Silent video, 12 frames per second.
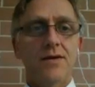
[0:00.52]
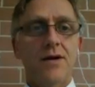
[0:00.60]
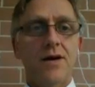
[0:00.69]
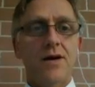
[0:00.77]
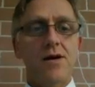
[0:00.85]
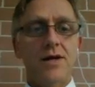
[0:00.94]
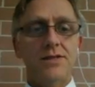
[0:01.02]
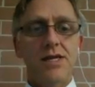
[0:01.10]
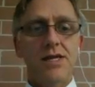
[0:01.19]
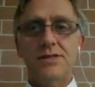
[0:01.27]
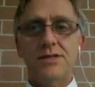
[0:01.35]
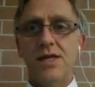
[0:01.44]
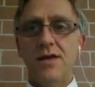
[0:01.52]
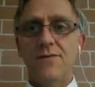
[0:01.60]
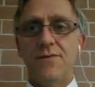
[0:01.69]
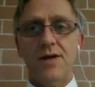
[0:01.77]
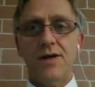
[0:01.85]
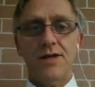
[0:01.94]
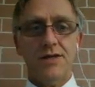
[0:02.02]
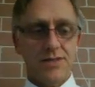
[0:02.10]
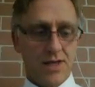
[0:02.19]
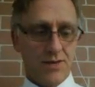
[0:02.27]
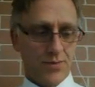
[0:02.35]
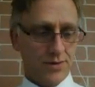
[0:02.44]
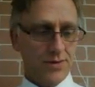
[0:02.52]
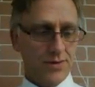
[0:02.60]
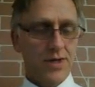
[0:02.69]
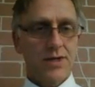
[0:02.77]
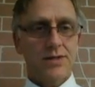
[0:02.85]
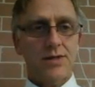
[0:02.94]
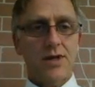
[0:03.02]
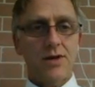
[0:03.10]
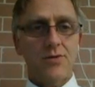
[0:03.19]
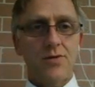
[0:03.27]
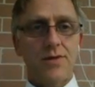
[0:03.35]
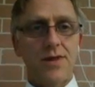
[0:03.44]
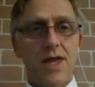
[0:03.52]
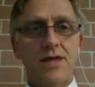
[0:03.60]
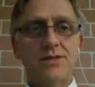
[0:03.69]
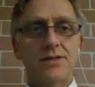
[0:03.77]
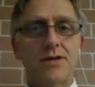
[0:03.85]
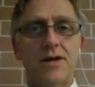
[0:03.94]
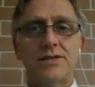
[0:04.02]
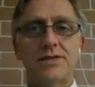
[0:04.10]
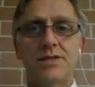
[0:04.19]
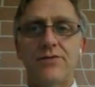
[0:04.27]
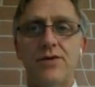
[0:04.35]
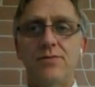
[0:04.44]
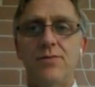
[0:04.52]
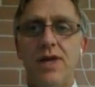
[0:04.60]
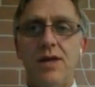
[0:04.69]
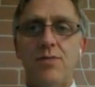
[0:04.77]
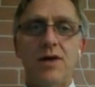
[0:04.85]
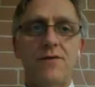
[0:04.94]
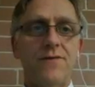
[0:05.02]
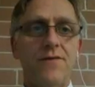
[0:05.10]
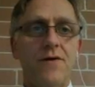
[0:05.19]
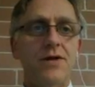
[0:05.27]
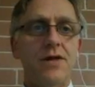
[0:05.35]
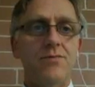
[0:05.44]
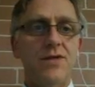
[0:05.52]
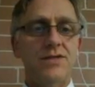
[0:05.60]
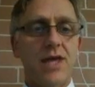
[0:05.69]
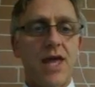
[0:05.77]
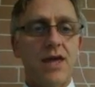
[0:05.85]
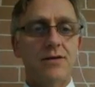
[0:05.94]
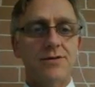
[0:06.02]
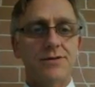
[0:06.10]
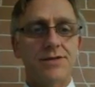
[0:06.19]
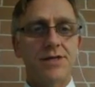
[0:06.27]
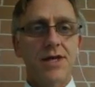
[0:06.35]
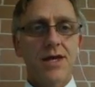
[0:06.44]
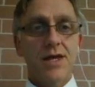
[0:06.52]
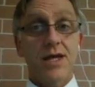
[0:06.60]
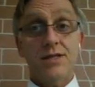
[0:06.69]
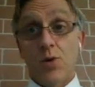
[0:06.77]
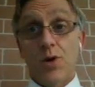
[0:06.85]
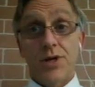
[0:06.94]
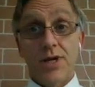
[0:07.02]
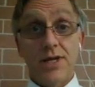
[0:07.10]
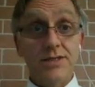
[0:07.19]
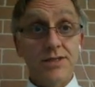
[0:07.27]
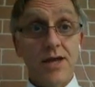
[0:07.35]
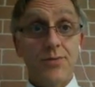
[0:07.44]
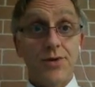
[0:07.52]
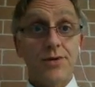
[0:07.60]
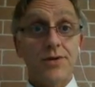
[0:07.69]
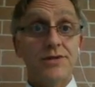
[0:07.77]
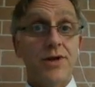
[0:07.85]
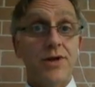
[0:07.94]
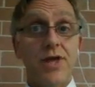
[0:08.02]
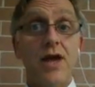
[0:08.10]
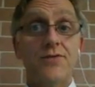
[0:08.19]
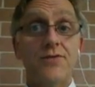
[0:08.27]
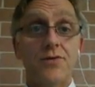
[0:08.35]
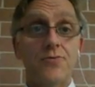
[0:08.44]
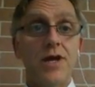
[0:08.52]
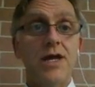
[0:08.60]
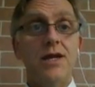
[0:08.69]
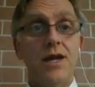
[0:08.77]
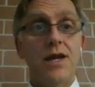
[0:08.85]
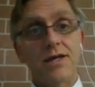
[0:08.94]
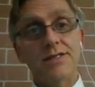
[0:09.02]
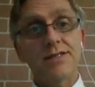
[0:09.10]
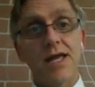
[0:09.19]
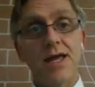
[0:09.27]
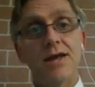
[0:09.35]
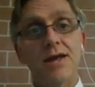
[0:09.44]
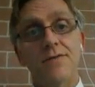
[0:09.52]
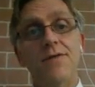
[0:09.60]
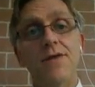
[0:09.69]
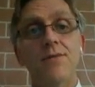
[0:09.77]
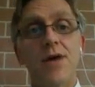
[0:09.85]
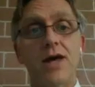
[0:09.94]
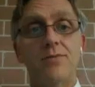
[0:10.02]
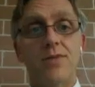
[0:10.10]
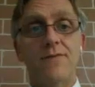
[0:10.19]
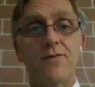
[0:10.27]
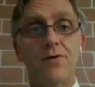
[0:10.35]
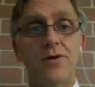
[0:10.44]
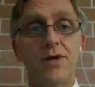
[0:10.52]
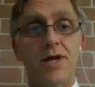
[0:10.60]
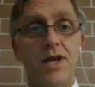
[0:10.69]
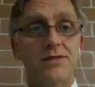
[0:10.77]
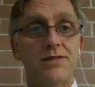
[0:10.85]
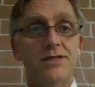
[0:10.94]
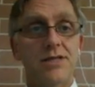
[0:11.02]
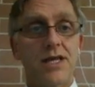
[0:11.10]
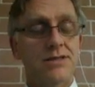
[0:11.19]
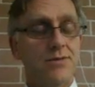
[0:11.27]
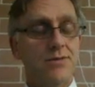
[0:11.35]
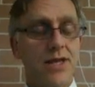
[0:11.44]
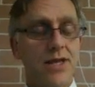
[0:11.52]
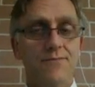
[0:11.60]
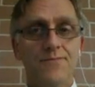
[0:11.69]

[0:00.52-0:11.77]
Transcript: Hi guys, here's the final example to go with exercise 7b about finding missing angles. It's a worded example, it's one you have to read and understand and think about before you can answer sensibly.